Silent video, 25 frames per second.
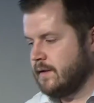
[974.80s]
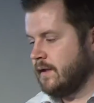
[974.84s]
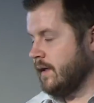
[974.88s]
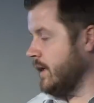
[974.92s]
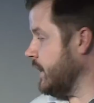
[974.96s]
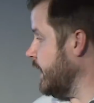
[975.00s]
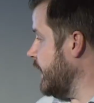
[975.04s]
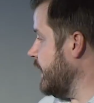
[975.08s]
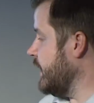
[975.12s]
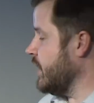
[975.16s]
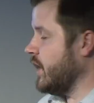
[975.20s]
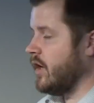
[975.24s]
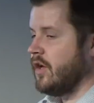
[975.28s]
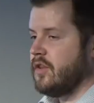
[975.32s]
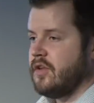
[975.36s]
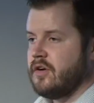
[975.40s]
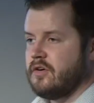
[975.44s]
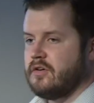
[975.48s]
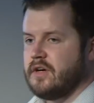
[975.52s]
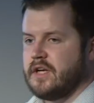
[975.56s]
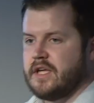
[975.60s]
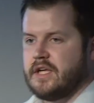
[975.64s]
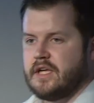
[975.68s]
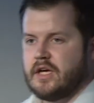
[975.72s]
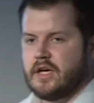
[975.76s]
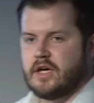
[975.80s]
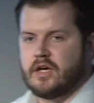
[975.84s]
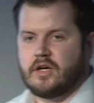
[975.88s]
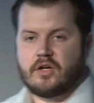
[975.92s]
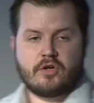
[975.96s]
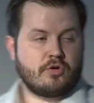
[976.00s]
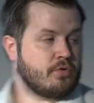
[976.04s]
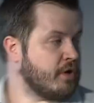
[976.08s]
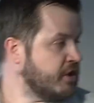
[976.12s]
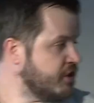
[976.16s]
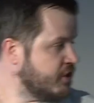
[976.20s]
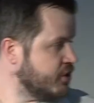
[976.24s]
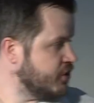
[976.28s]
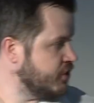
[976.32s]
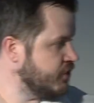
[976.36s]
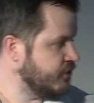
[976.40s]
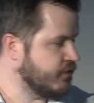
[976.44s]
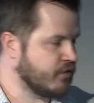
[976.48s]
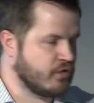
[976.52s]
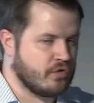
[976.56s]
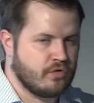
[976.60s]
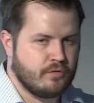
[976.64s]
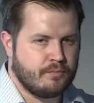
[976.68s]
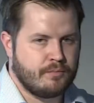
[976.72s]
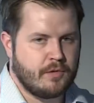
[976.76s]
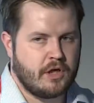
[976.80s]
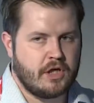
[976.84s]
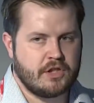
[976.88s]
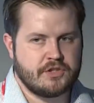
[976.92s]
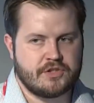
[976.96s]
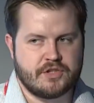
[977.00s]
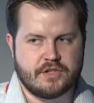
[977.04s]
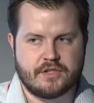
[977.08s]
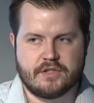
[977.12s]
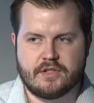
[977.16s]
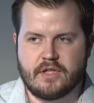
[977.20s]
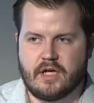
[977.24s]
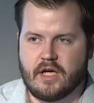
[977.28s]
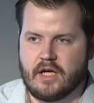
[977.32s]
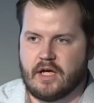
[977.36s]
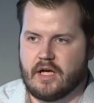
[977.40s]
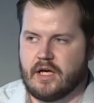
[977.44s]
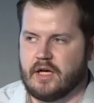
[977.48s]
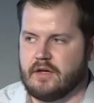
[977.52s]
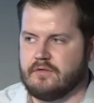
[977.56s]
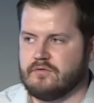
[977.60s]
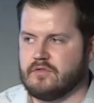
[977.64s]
And are there any questions for Martyn in